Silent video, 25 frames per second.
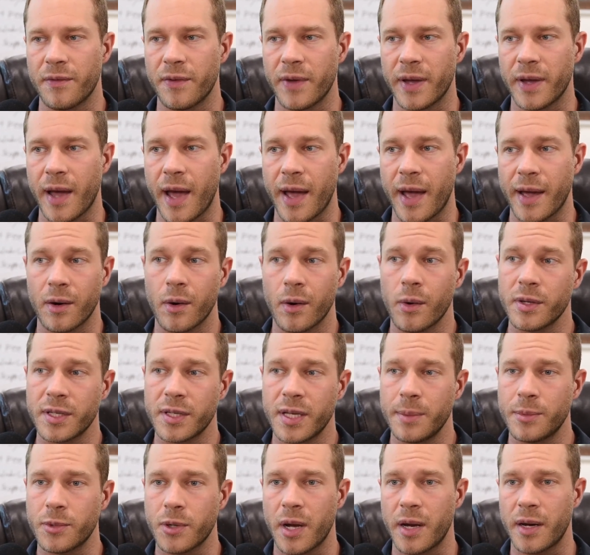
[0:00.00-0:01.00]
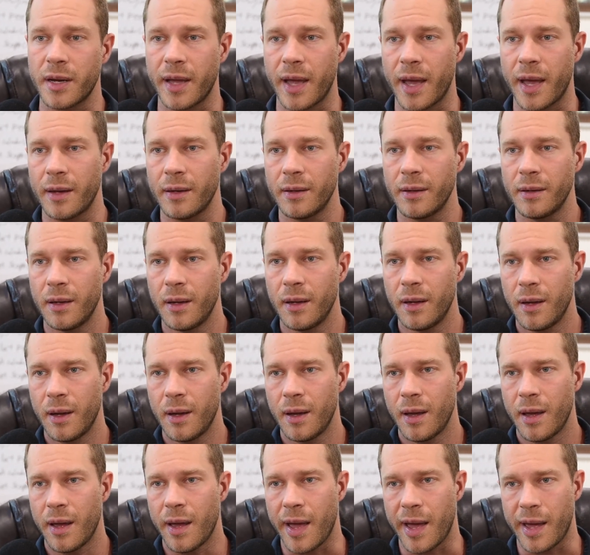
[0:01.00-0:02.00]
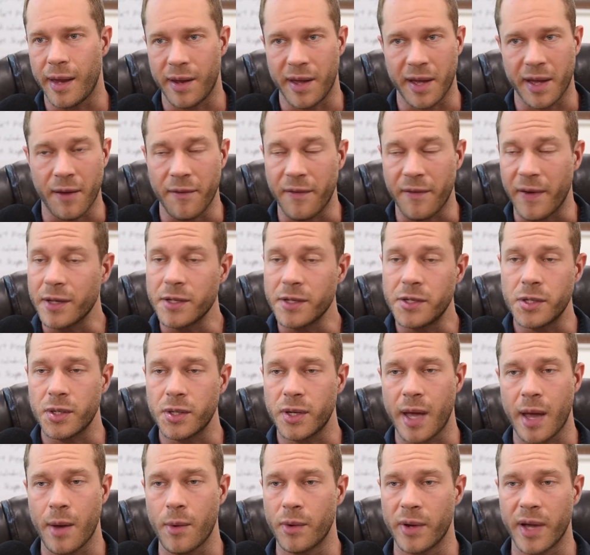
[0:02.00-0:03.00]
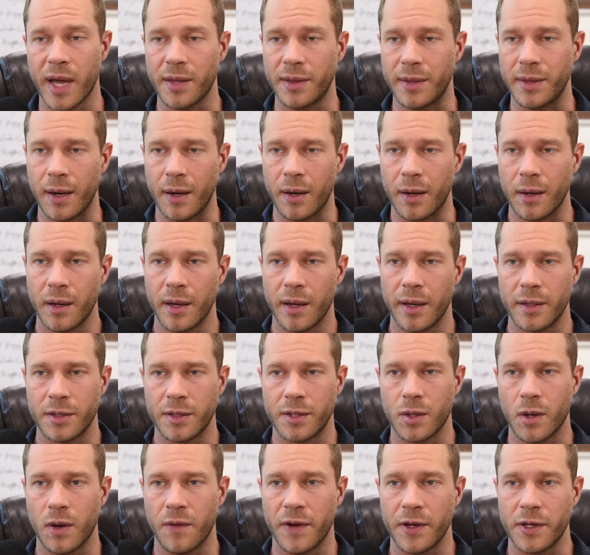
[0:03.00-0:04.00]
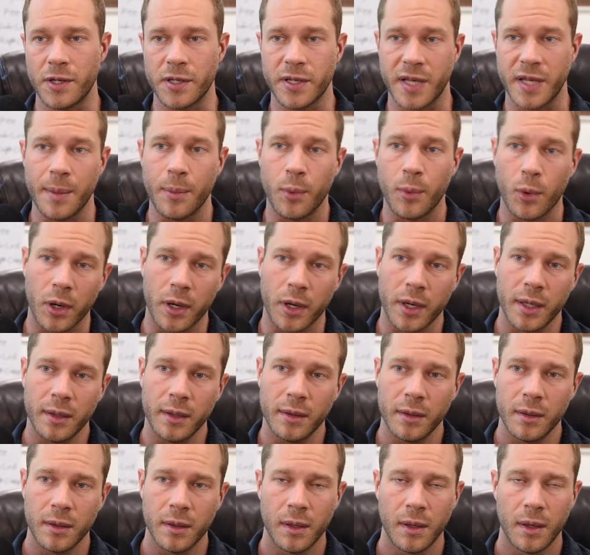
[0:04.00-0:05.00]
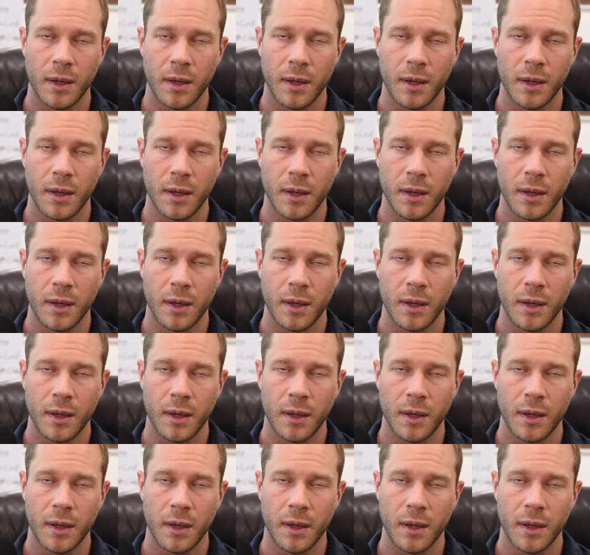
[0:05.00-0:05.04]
Like I can always keep trying again, and like eventually I will get there. And so if I just keep working,